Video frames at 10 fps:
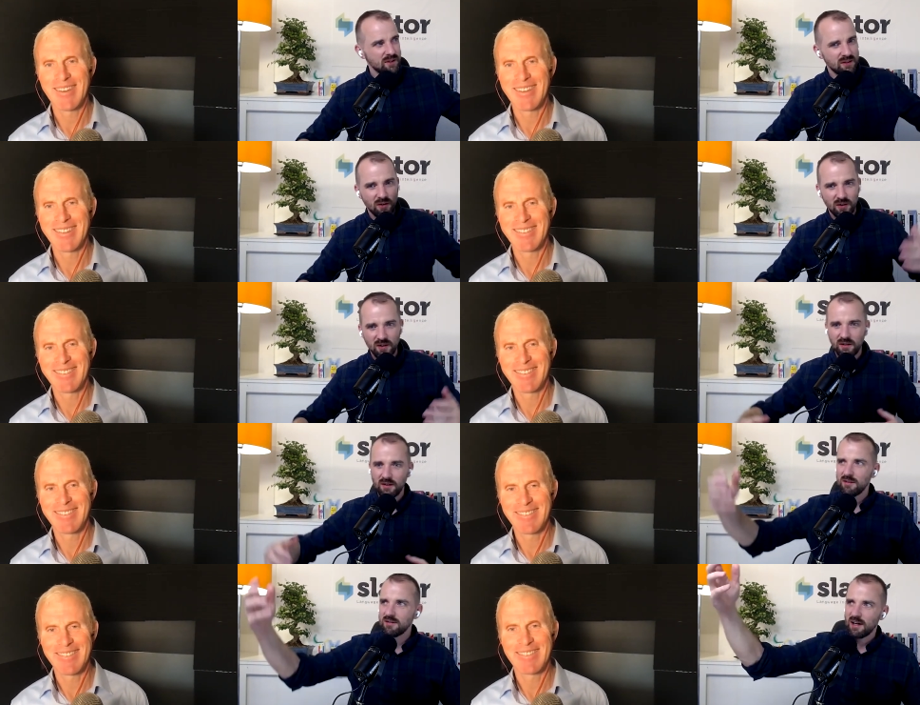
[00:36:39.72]
Speaker 1: read the
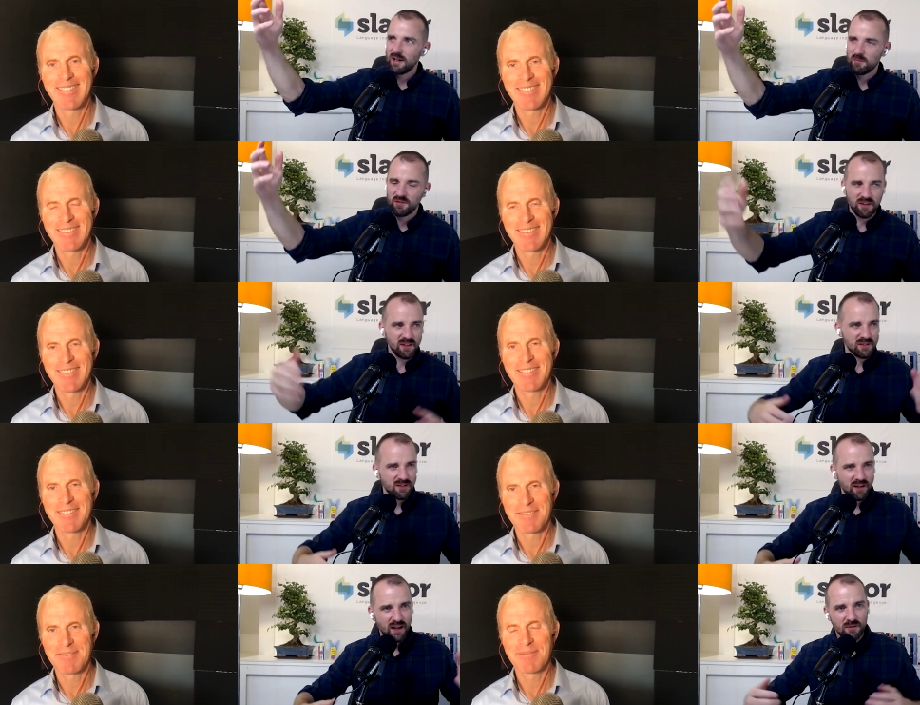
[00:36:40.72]
article, sign up for this
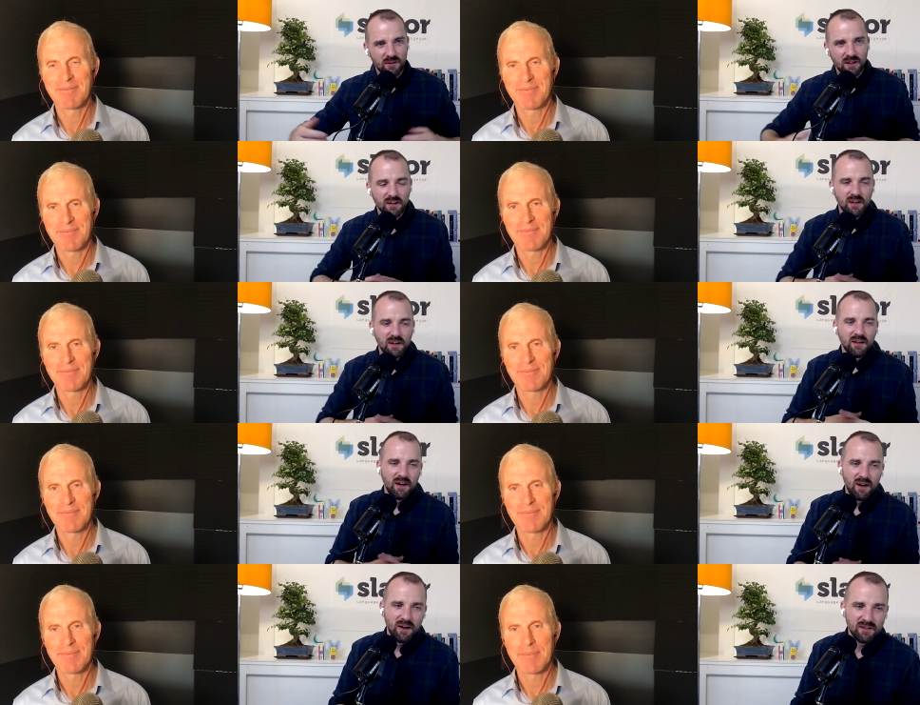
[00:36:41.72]
or that. Right.
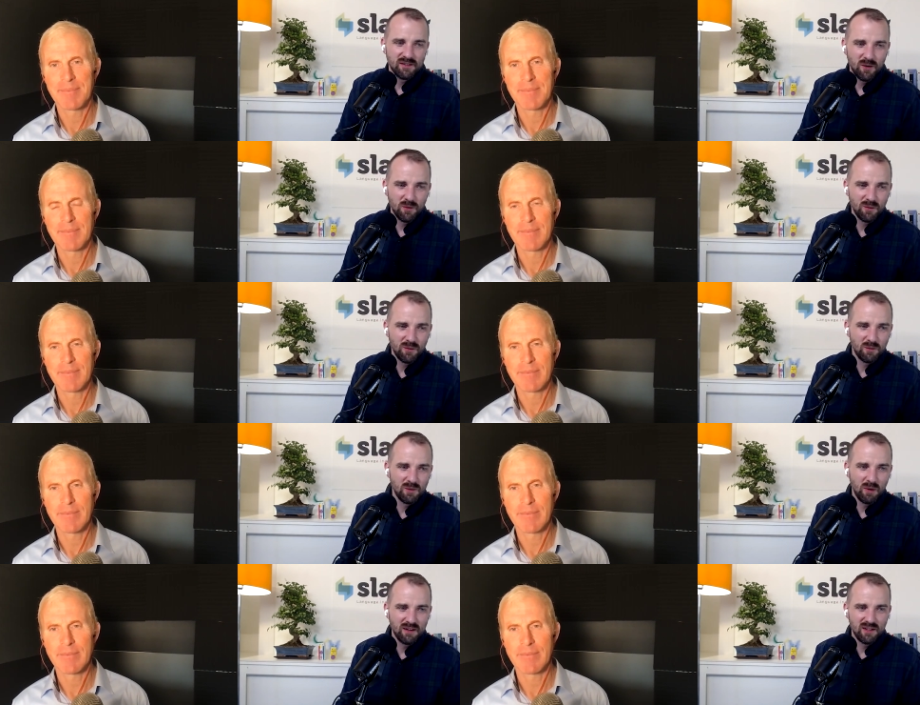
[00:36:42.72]
Uh, so we
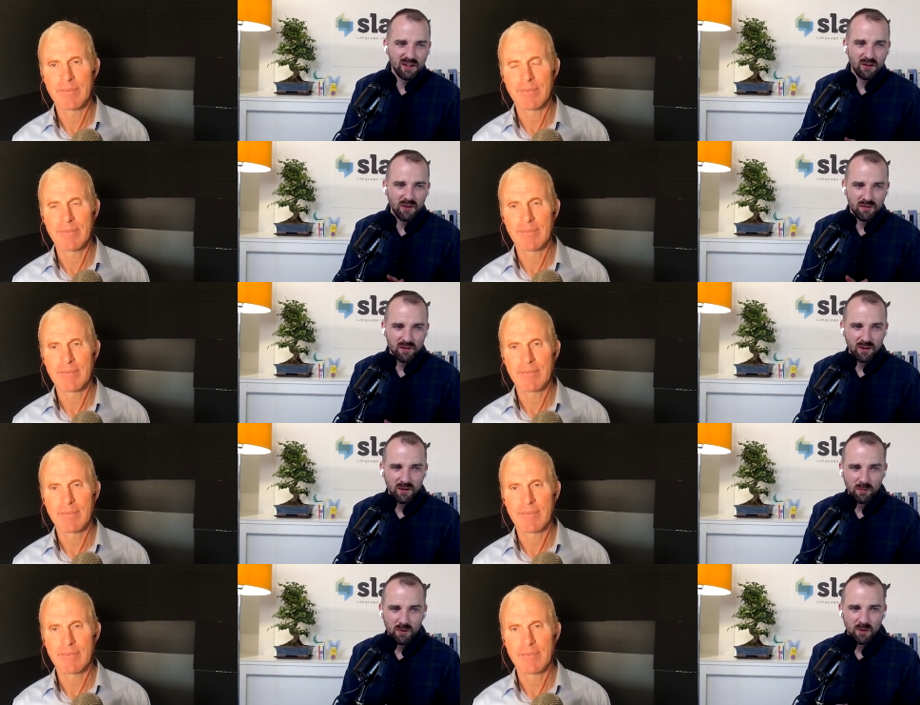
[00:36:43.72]
might declutter it a
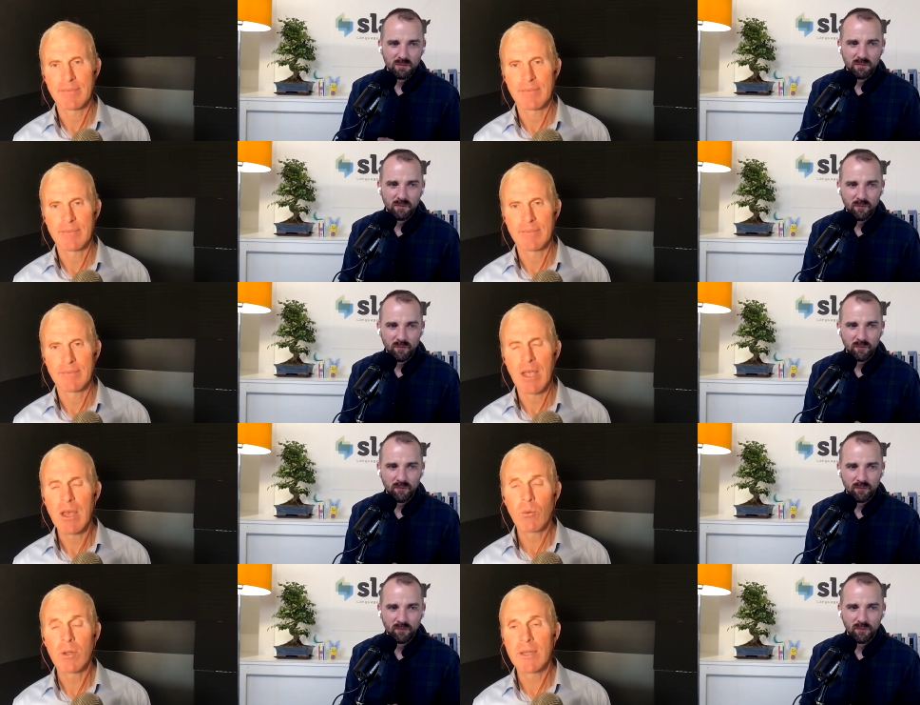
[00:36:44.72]
little bit.
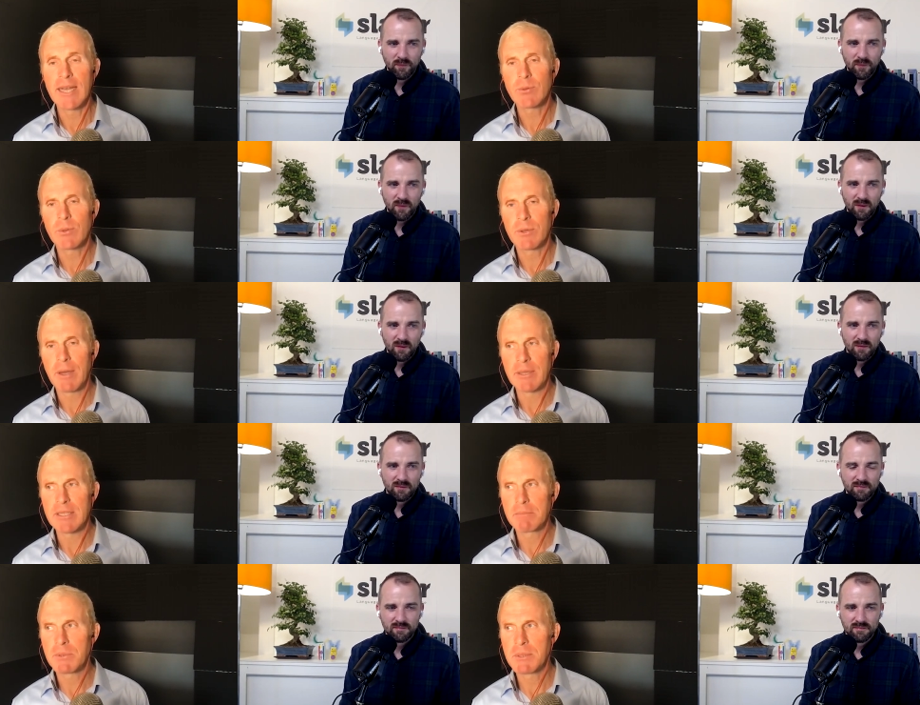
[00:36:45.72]
Speaker 2: Well, and that's where, I
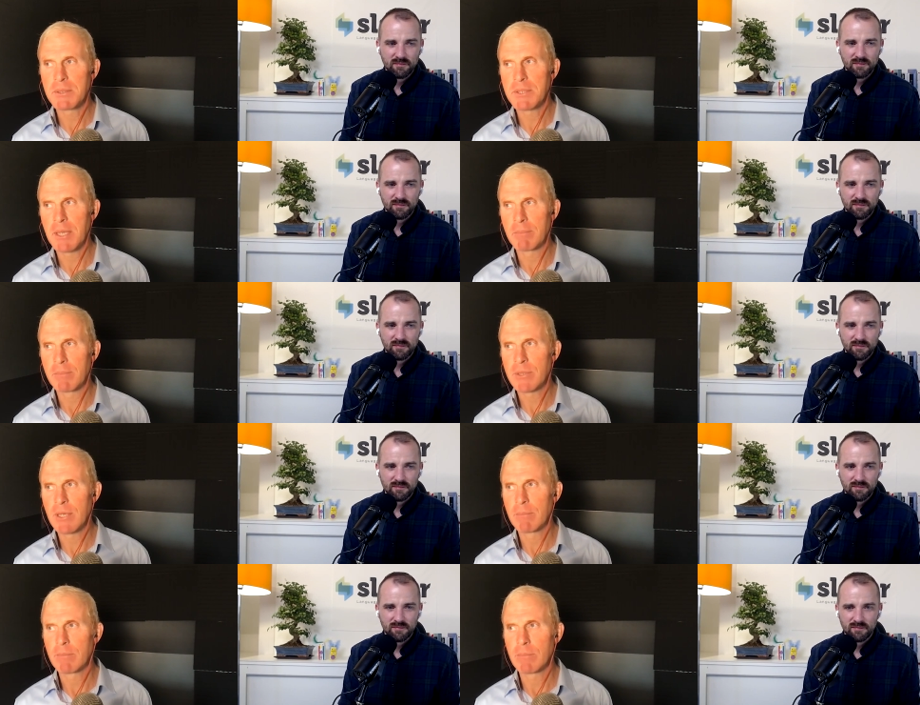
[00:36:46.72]
mean, some,
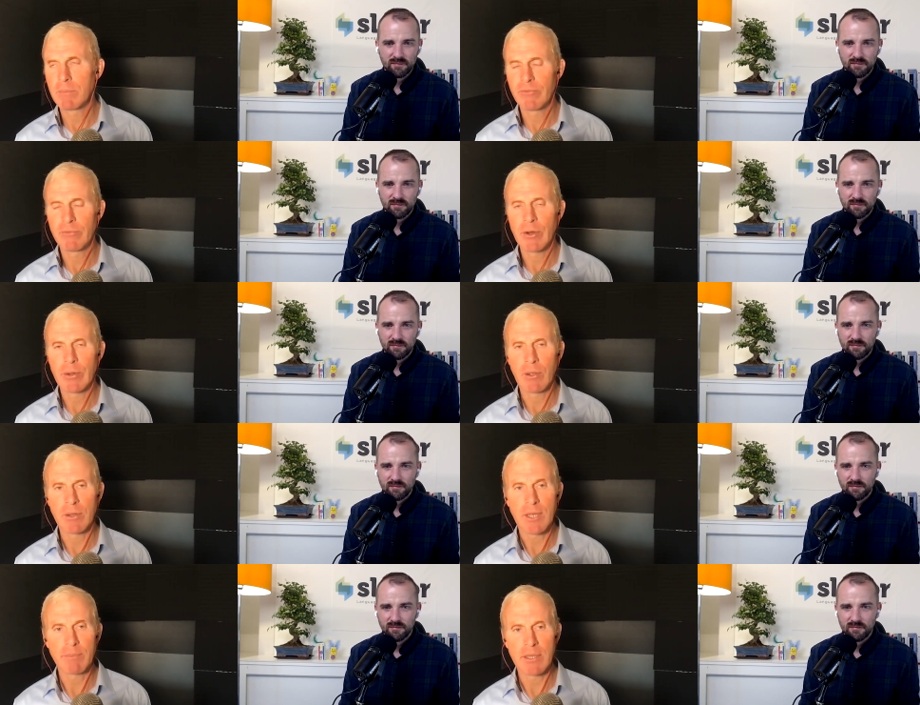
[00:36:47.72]
some very
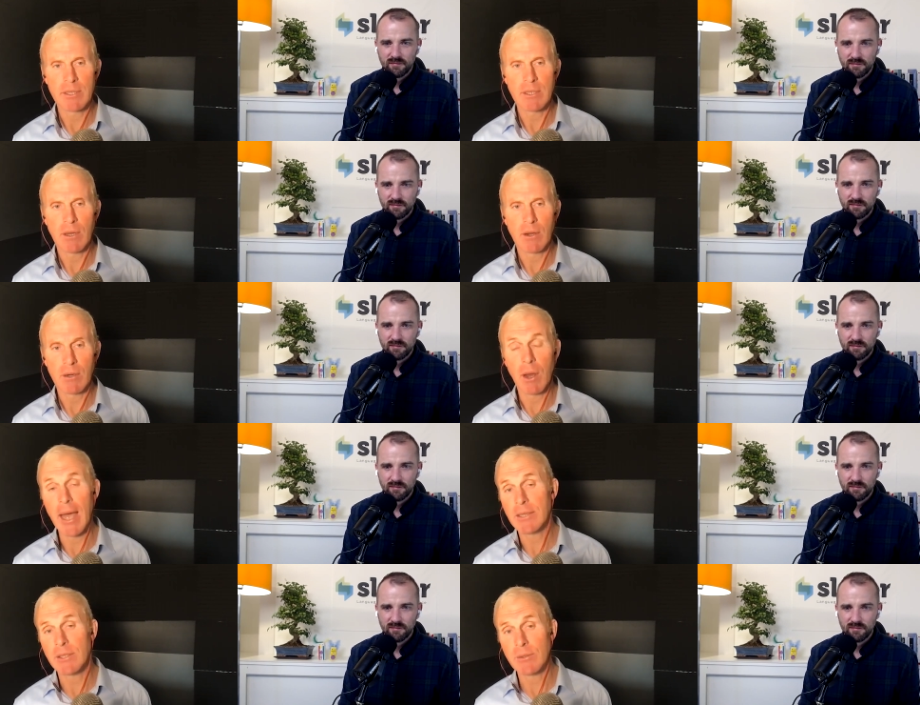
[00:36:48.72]
large companies are
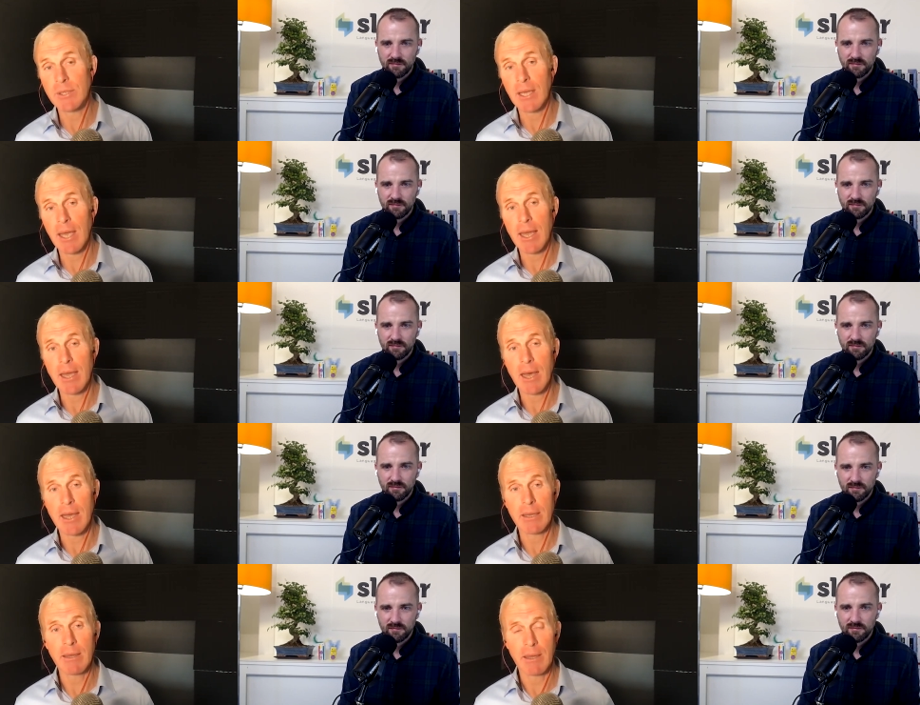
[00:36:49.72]
actually using A
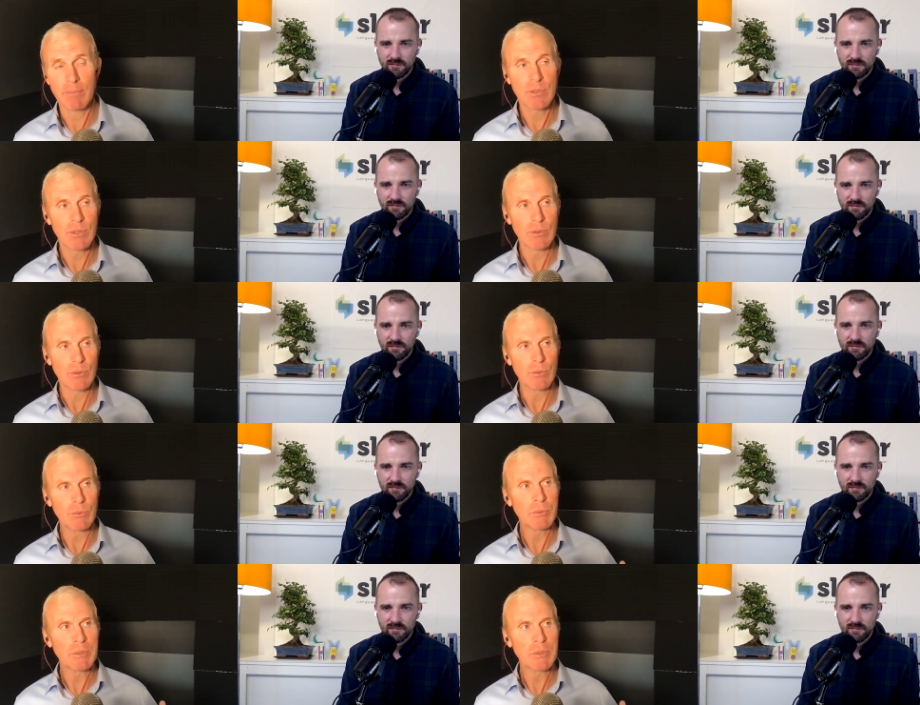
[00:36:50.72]
I um, to,